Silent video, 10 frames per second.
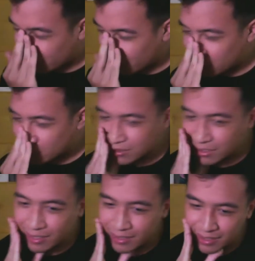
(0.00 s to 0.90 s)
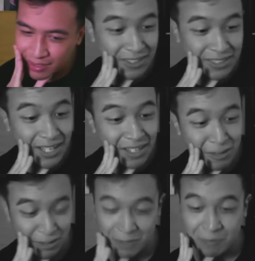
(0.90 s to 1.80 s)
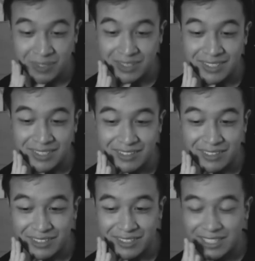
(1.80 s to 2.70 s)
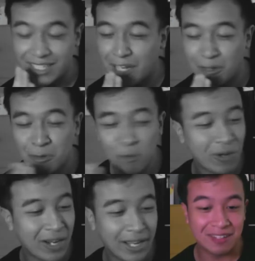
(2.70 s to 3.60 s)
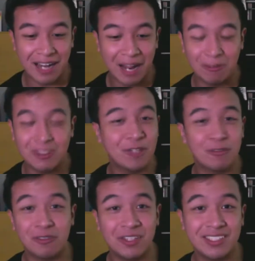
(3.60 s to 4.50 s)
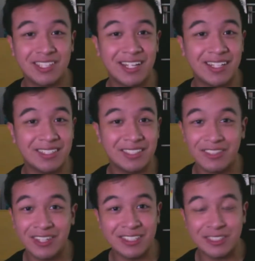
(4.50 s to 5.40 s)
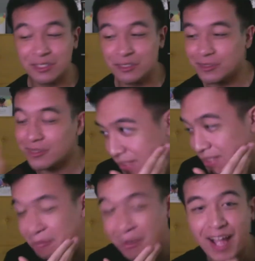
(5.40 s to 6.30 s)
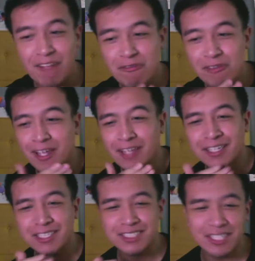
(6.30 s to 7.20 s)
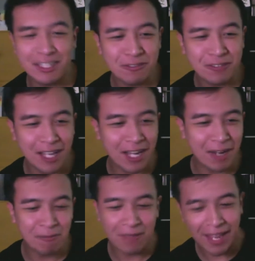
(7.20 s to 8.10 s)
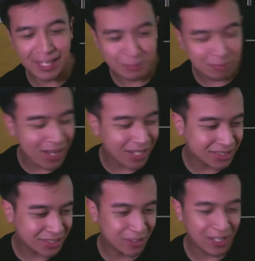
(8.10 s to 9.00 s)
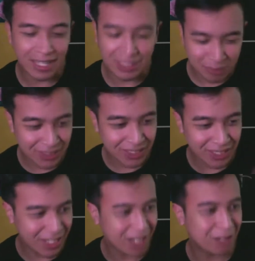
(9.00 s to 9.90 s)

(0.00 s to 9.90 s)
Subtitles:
was kinda got depressing, honestly. I don't know why. I'm just gonna freestyle, you know, as usual. But yeah, I feel like there's enough time that has passed, you know, and especially now